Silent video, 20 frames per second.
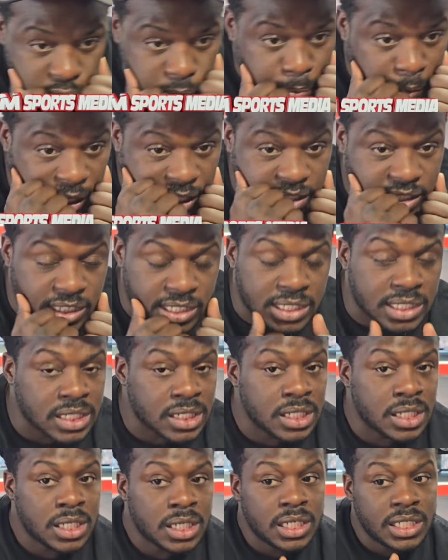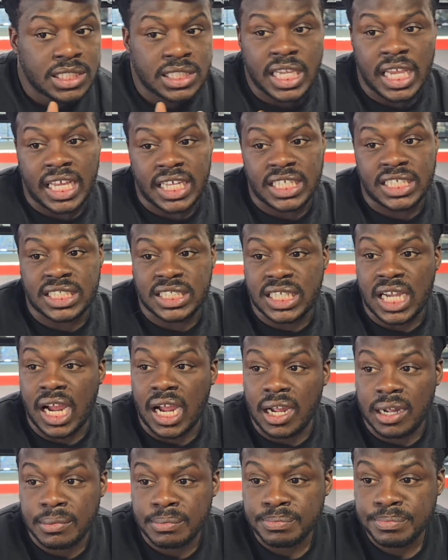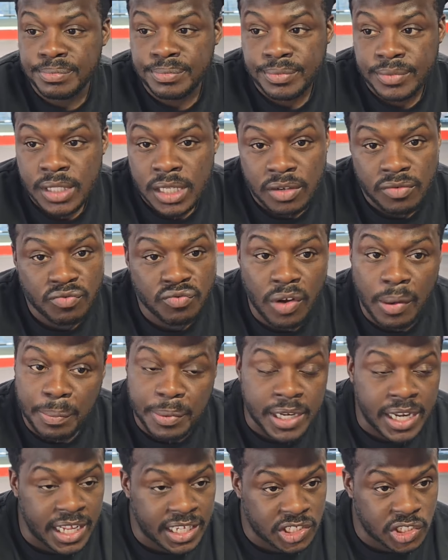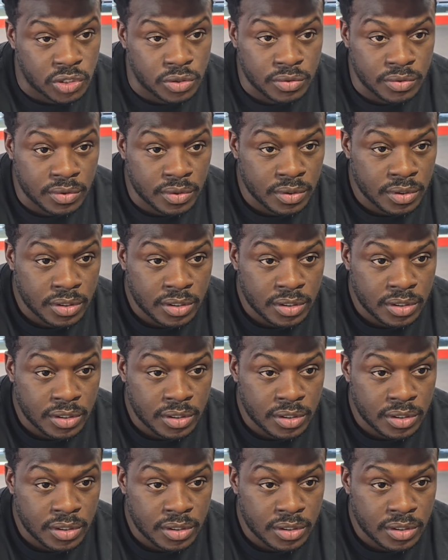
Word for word: short spaces, taking his time, ripping at you.